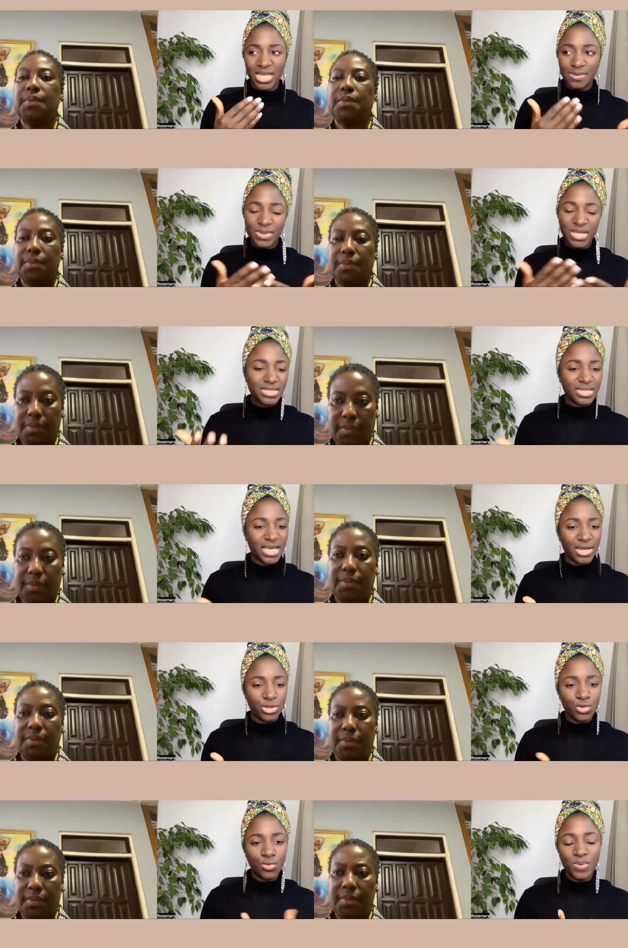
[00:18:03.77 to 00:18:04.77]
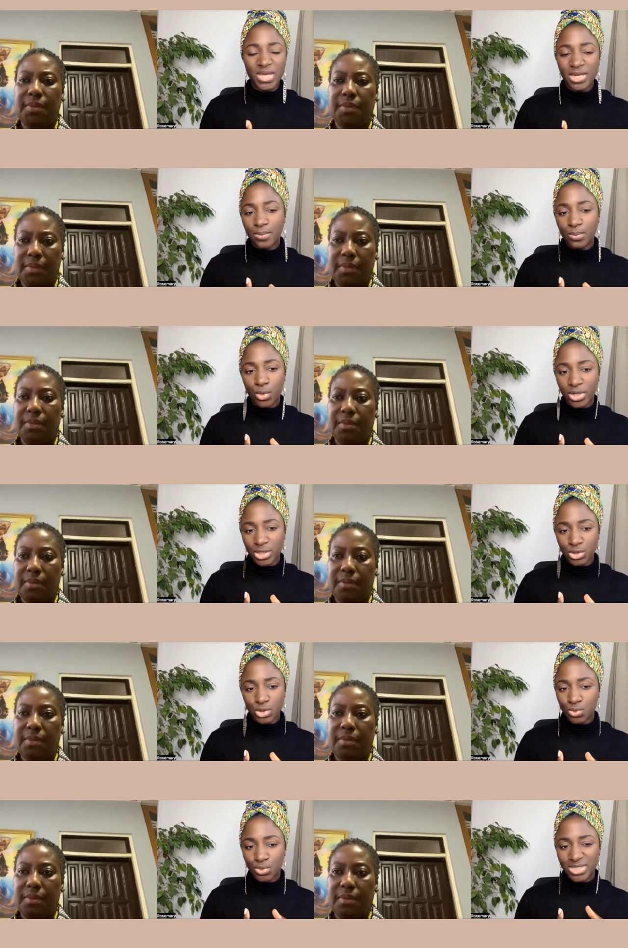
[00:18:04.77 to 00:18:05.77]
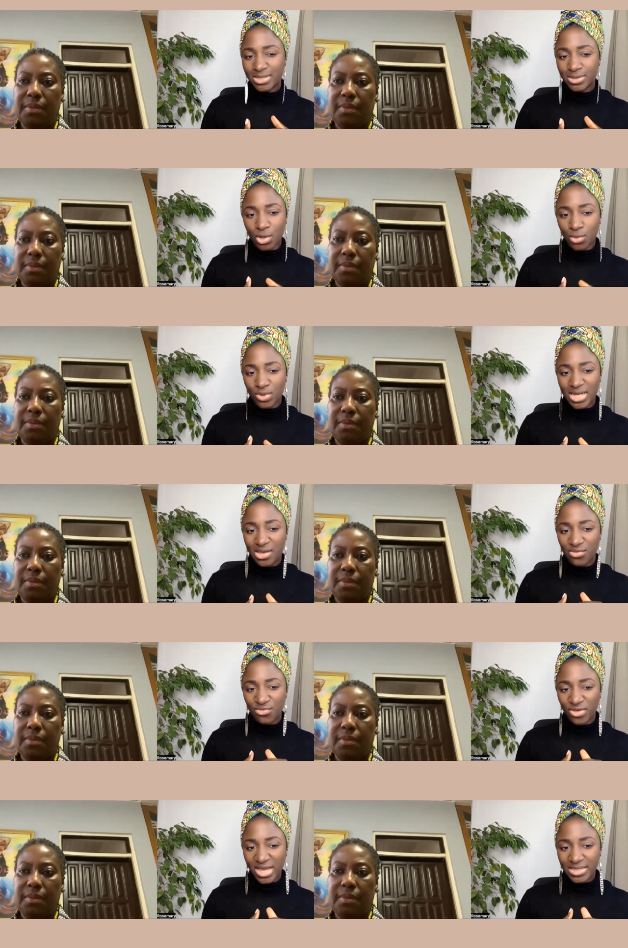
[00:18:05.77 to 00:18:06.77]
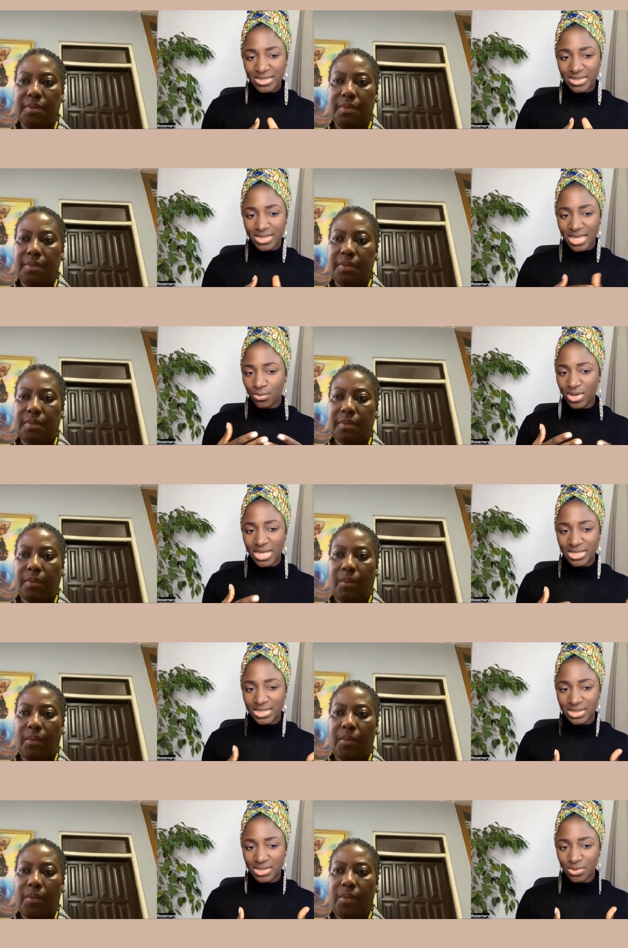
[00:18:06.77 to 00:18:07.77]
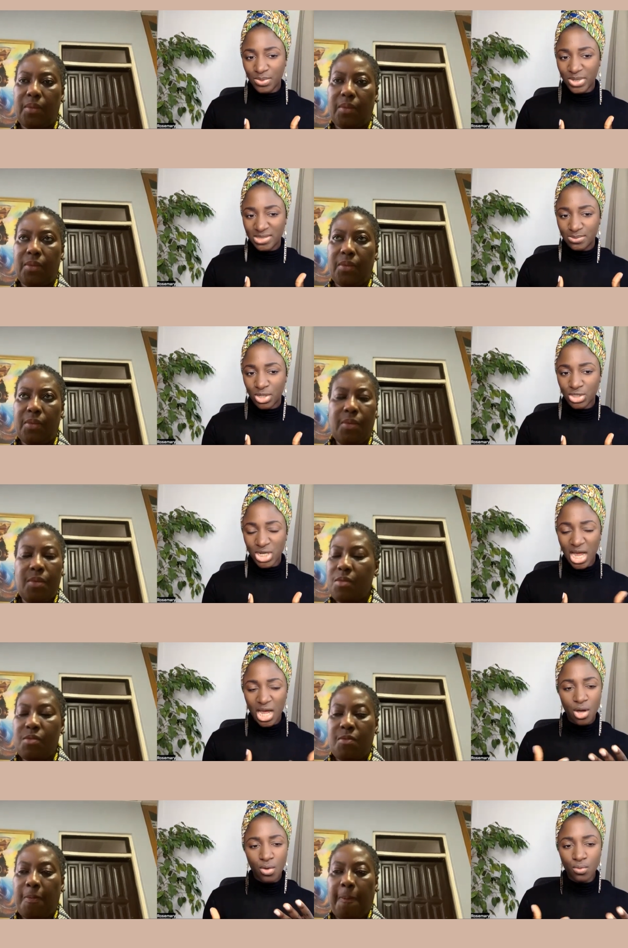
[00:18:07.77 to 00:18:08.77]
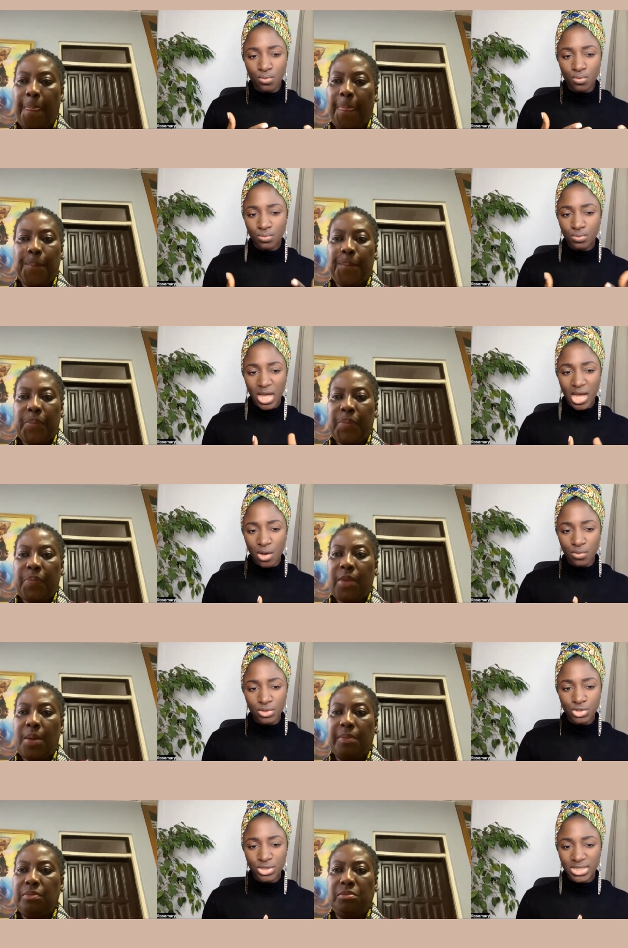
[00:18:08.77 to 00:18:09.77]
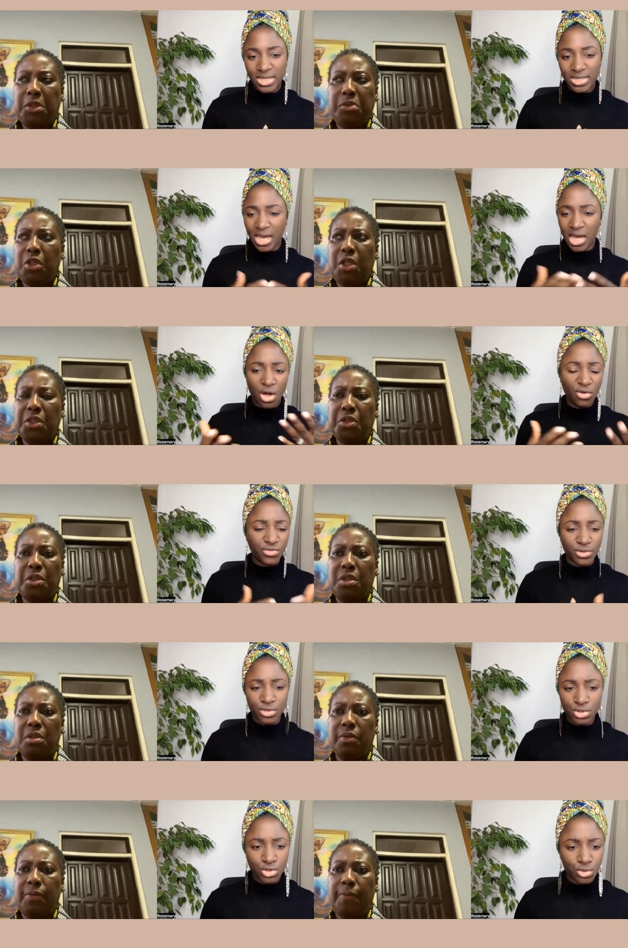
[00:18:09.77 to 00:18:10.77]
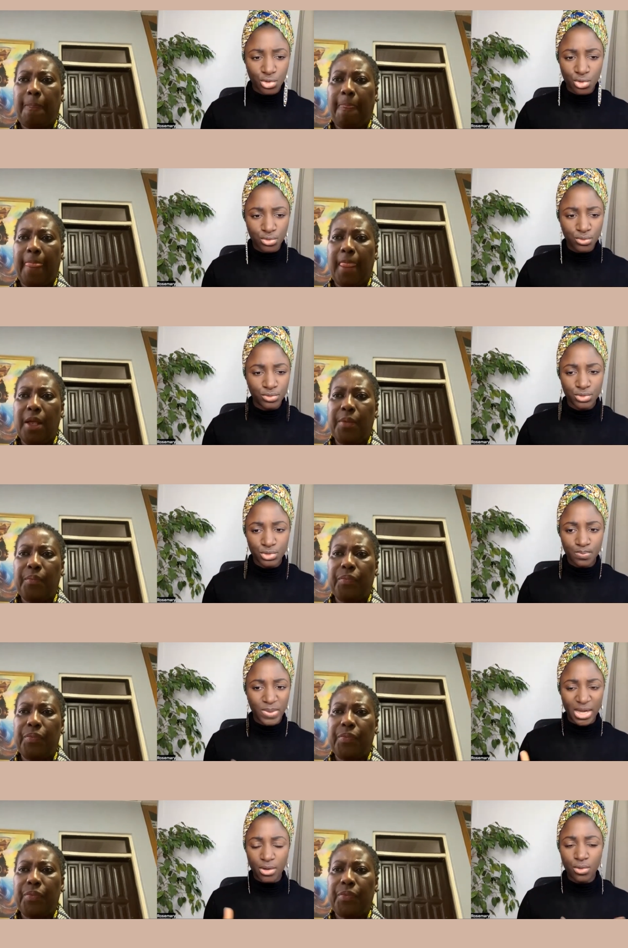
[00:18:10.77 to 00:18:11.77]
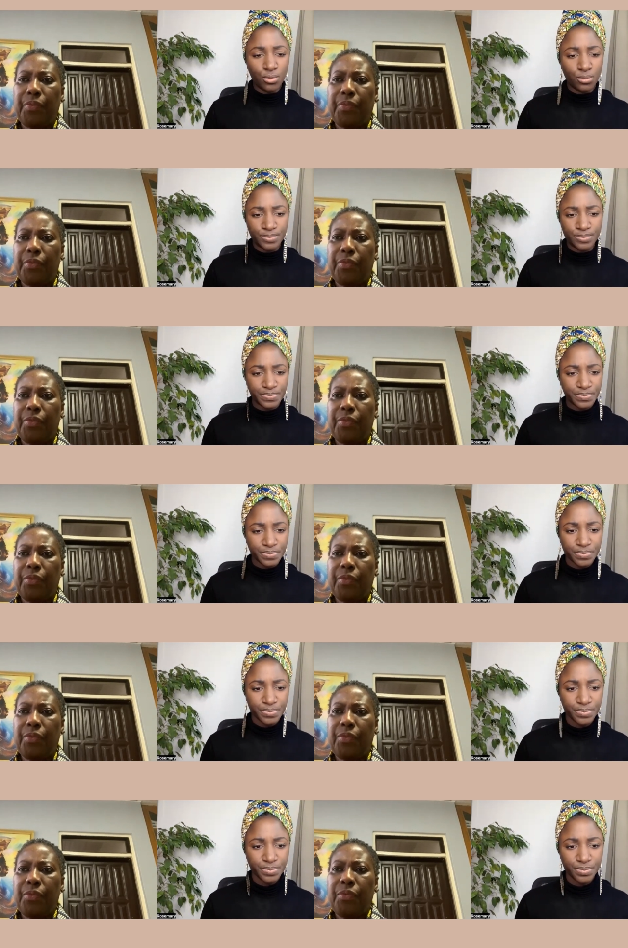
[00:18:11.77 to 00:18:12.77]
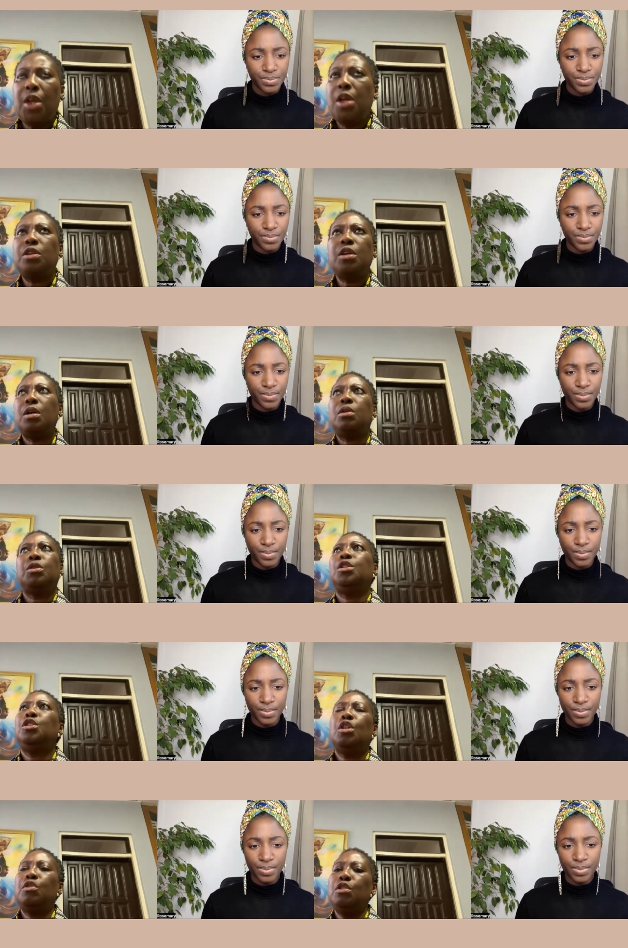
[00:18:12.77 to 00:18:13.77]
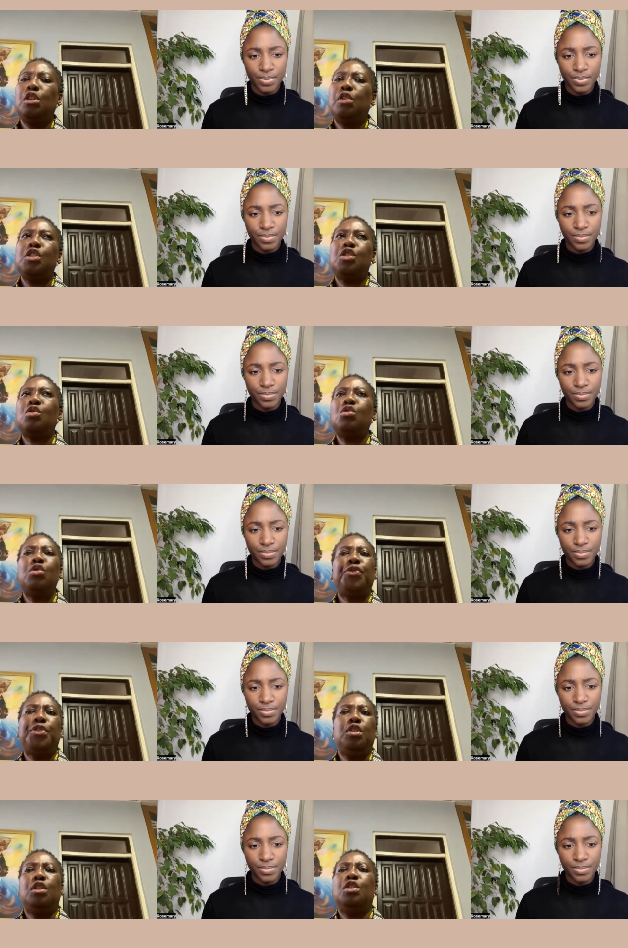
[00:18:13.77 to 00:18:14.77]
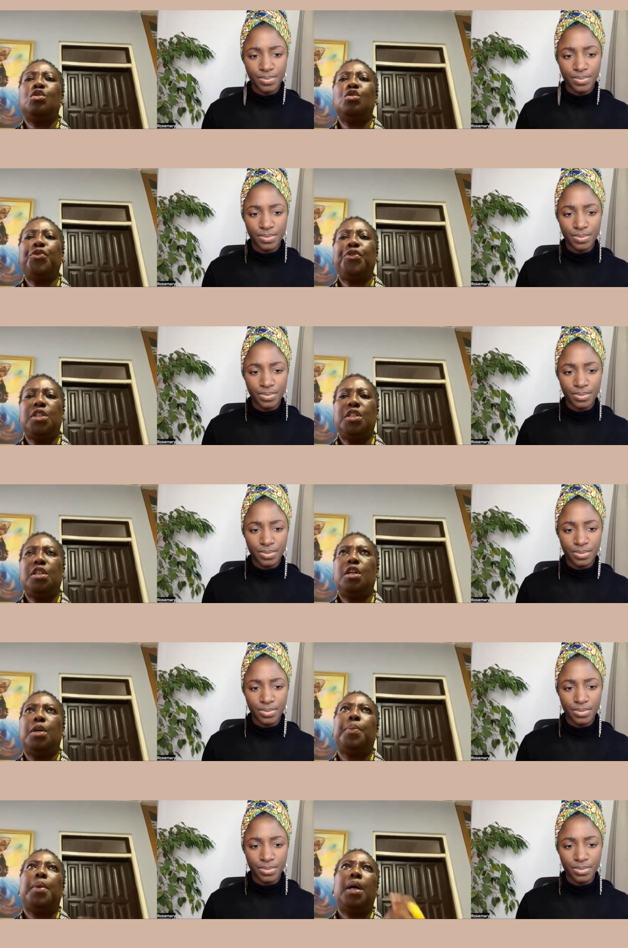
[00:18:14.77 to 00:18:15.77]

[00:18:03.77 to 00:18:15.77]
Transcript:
Speaker 1: it means that you being in boarding school did not really affect that relationship as much. How would you
Speaker 2: say that? How often did you go back home? No, you're in school for the term.